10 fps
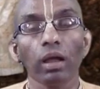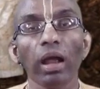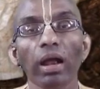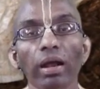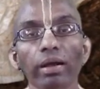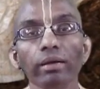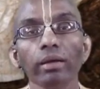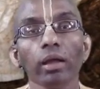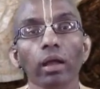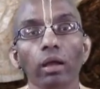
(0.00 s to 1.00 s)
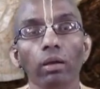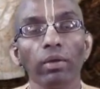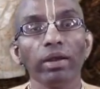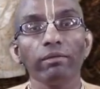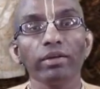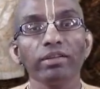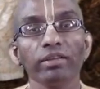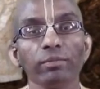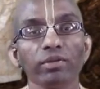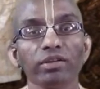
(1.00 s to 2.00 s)
And uh, whenever, say,
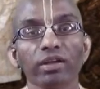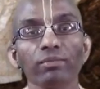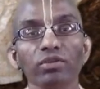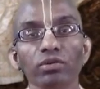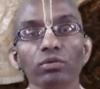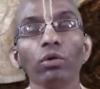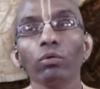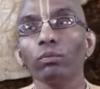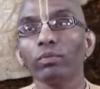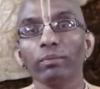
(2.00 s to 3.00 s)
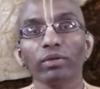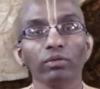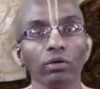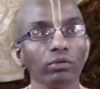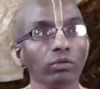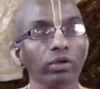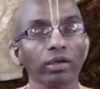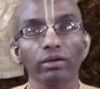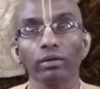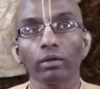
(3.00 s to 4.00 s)
that person comes into a room, that person always
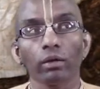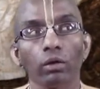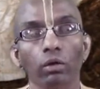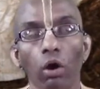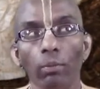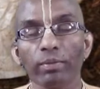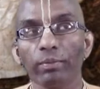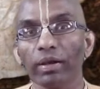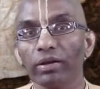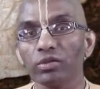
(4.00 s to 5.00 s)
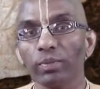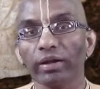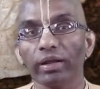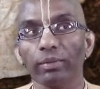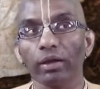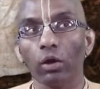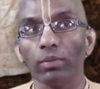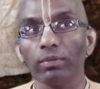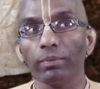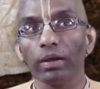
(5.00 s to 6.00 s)
looking, oh, how many people are respecting me, how
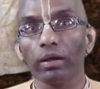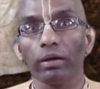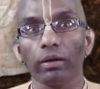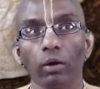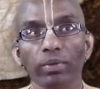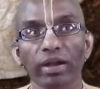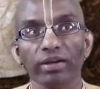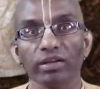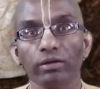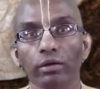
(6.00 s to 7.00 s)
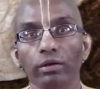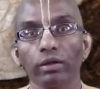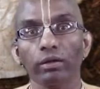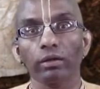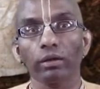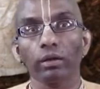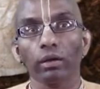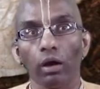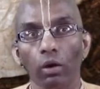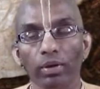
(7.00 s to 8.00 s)
many people are, how many heads are turning,
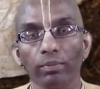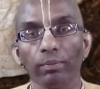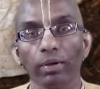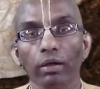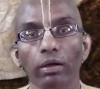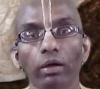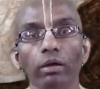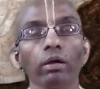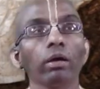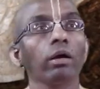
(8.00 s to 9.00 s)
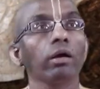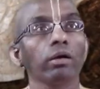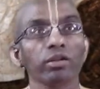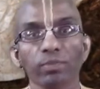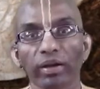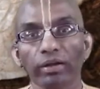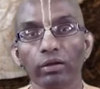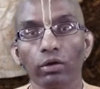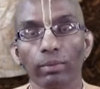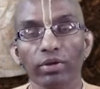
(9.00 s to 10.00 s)
how many people are uh,
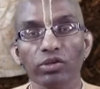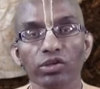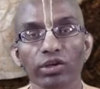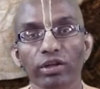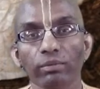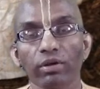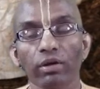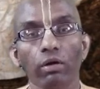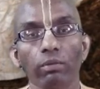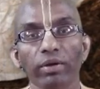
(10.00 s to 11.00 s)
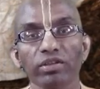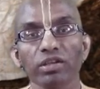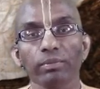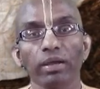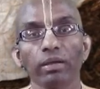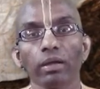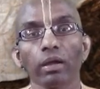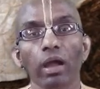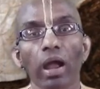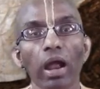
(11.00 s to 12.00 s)
respecting or appreciating or praising me
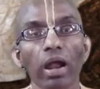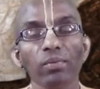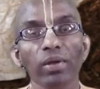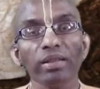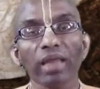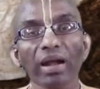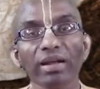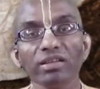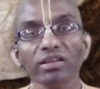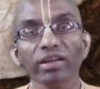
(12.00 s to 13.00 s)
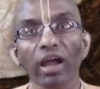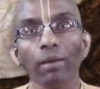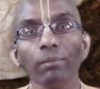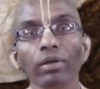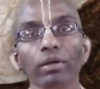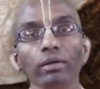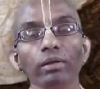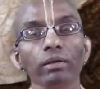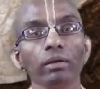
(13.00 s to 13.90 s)
and when that doesn't happen